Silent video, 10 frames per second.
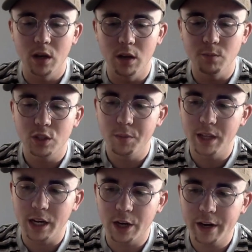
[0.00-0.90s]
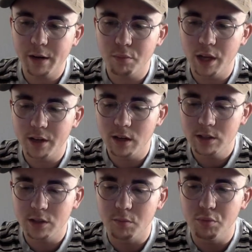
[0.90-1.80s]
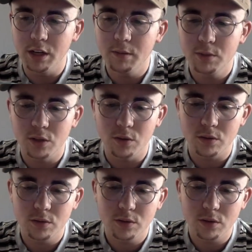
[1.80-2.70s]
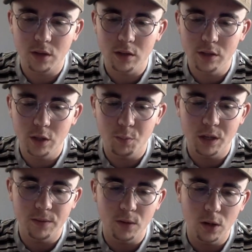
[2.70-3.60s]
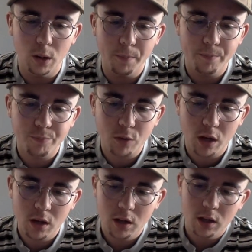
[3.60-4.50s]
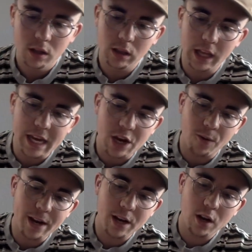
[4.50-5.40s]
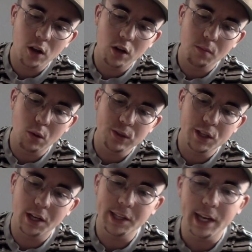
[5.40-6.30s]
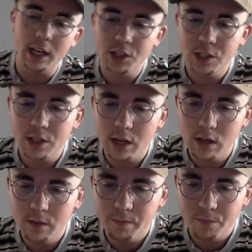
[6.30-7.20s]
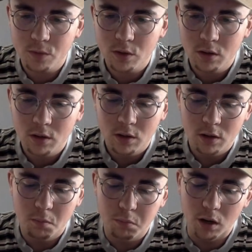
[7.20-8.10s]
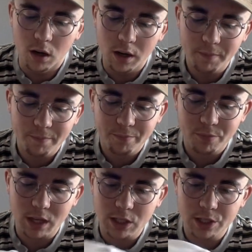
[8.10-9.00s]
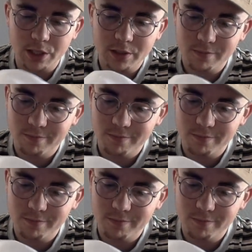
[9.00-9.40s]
some of that green bled onto the brim, so it's a little bit of a light green color, mostly on the edges there. But that's just,